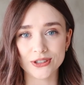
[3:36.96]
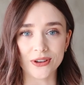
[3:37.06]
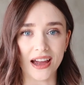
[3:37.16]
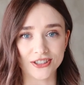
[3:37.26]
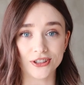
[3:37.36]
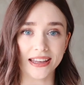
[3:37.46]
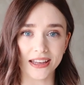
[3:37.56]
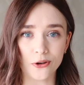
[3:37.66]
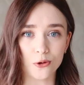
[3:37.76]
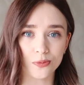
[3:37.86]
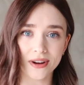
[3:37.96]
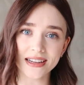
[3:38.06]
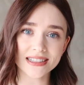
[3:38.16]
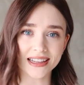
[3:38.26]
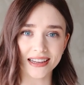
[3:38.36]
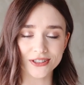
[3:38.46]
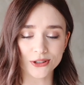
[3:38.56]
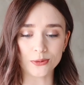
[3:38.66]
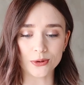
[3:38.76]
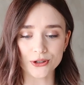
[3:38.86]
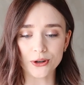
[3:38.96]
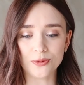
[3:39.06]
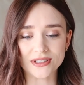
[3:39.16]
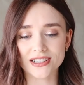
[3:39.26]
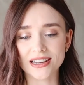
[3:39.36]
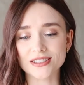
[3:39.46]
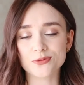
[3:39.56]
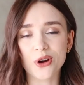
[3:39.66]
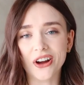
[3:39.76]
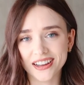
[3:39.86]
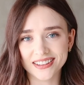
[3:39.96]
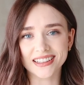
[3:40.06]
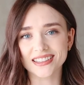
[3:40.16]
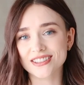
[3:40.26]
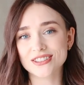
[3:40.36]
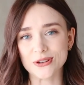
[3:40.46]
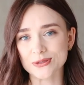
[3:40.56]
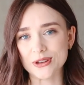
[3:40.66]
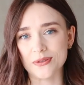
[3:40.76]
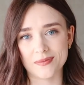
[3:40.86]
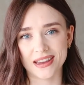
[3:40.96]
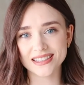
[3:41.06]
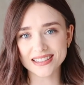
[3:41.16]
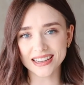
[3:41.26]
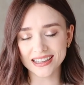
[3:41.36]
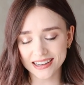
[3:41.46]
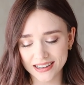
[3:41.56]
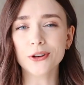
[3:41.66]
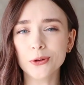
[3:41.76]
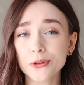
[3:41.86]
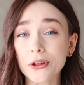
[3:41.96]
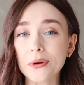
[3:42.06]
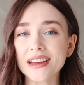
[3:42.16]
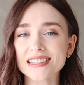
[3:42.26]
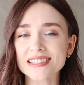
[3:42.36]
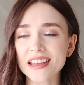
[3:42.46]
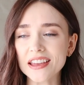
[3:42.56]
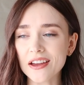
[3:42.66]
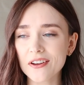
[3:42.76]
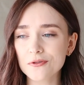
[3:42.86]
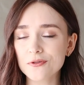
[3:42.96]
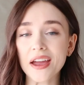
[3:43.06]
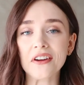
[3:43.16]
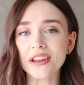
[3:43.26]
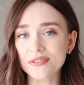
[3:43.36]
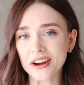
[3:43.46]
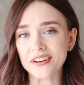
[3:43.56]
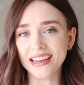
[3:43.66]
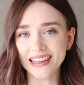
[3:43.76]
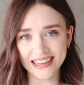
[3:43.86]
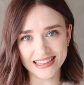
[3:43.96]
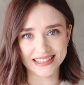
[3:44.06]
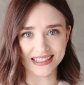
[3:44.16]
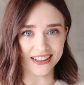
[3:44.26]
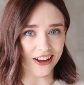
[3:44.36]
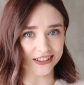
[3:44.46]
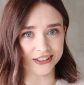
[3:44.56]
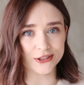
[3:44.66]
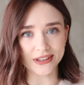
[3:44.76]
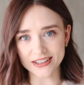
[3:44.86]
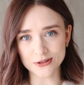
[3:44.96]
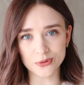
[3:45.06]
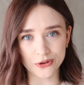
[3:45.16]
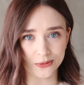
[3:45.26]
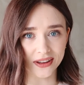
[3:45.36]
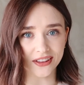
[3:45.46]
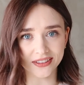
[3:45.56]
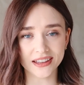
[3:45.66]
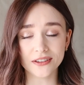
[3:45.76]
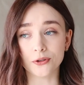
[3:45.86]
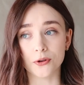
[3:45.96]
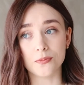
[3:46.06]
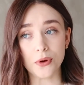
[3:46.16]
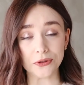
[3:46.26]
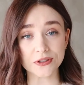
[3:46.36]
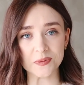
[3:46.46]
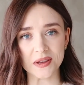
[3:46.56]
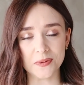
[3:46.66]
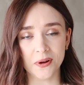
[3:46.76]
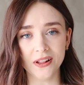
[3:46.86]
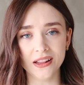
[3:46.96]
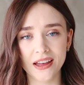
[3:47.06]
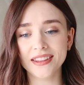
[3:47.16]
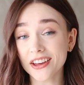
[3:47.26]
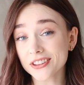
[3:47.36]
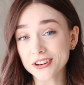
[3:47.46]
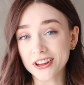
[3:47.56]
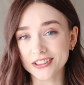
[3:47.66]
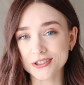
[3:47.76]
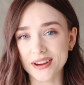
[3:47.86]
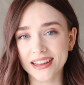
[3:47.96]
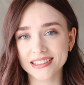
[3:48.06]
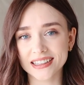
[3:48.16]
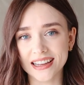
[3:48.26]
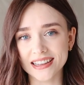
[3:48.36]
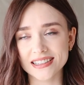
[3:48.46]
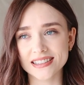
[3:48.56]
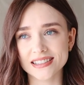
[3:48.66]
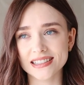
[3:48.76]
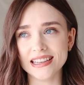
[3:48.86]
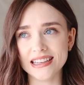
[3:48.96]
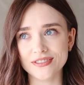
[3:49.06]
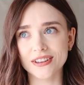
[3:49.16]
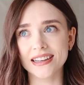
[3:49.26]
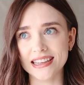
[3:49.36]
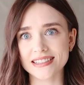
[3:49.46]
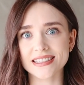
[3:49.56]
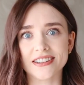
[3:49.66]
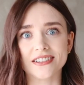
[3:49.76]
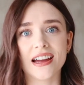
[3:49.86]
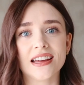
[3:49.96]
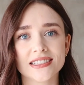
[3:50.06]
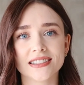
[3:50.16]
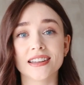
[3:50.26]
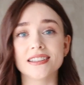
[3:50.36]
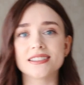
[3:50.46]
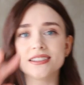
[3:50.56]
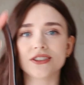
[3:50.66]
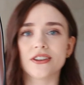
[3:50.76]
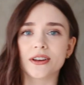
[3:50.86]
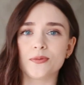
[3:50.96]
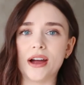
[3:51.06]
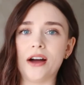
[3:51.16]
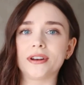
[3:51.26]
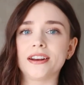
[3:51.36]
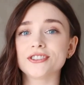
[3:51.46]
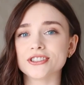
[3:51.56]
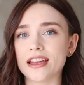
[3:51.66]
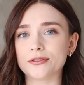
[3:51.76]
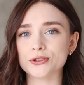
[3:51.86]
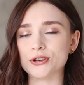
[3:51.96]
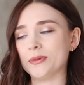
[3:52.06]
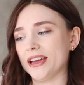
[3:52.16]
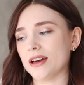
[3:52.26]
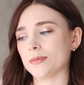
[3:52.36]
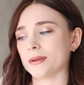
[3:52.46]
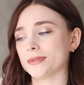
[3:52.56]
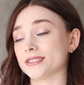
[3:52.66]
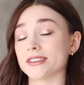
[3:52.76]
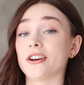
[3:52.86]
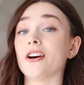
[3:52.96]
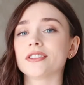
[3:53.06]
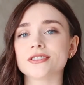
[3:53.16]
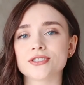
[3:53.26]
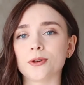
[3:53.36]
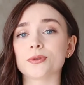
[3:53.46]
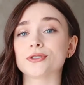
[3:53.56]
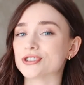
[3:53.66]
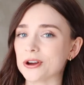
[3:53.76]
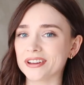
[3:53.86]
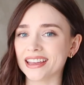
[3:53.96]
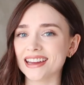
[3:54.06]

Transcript: to actually incorporate into your wardrobe, which is why I think it's so amazing. And although it is a very easy color to get on board with, I think, for most people, the other color trend is even easier, and it is dark brown. And I just have to show my handbag because I can't stop showing